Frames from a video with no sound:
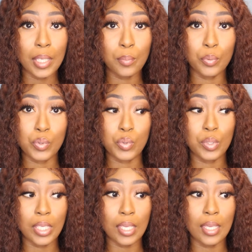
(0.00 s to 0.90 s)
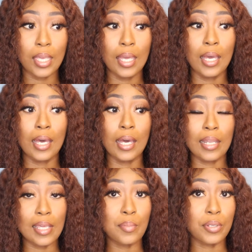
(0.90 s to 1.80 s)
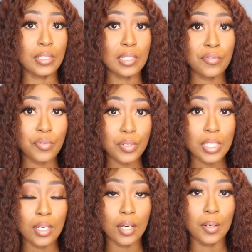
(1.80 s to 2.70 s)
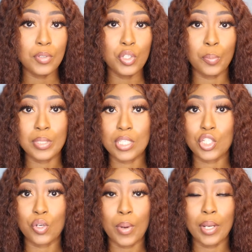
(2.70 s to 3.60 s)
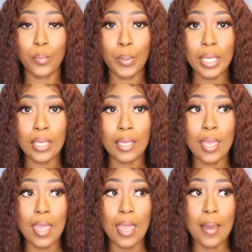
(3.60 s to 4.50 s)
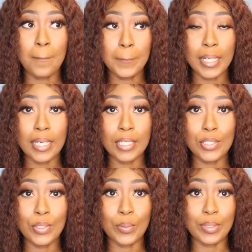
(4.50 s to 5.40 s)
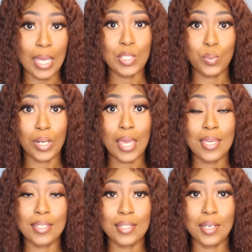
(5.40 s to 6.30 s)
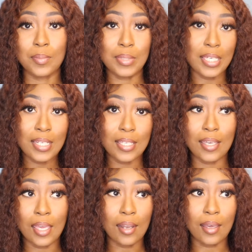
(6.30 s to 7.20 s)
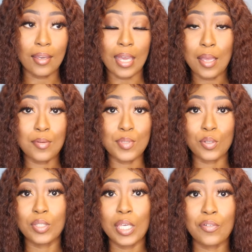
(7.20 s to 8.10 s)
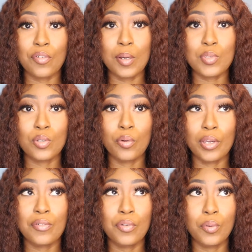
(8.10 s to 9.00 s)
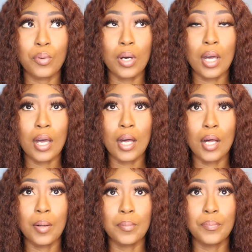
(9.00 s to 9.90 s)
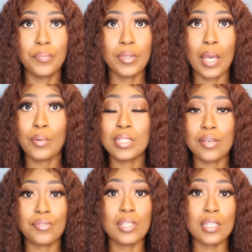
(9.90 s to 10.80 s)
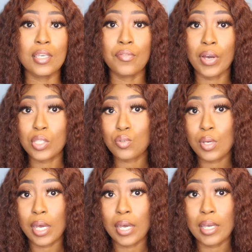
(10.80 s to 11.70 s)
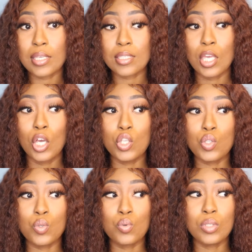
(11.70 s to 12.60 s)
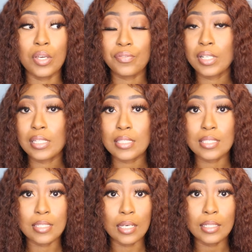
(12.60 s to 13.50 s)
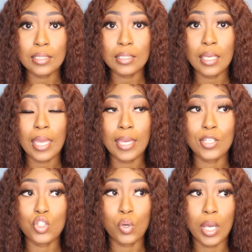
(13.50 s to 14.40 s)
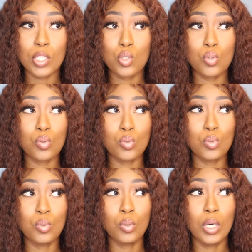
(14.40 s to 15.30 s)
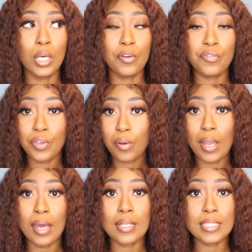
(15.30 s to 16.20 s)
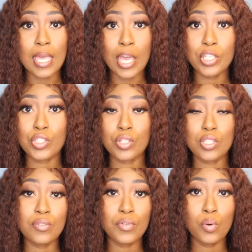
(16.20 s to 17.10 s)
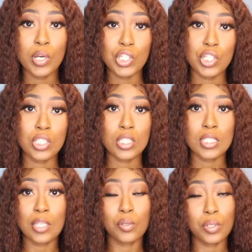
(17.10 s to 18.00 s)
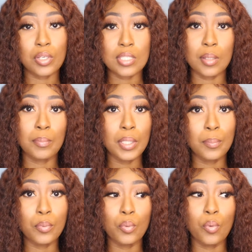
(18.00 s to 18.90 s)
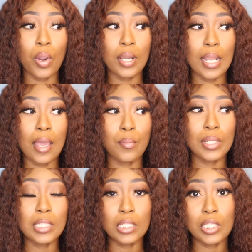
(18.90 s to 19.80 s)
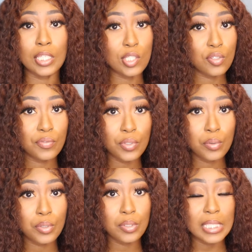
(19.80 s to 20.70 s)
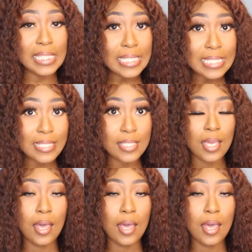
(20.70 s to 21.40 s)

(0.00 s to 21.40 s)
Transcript: able to get a labor and delivery position right away, but that's what I ended up getting, and like I am so thankful, I'm so grateful. I would definitely advise you guys to definitely study and try to figure out how to answer interview questions, because I know there's some people who are not really good interviewees.